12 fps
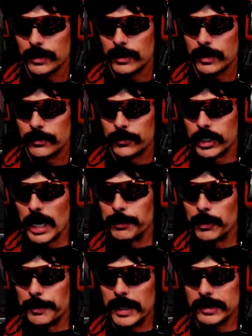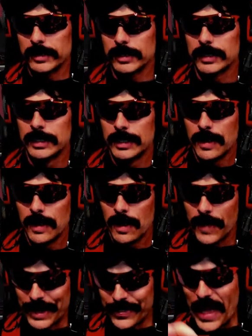for a couple months.
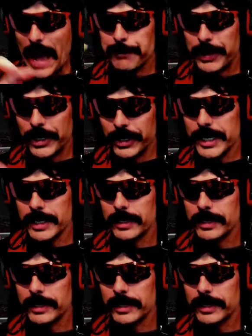Like that period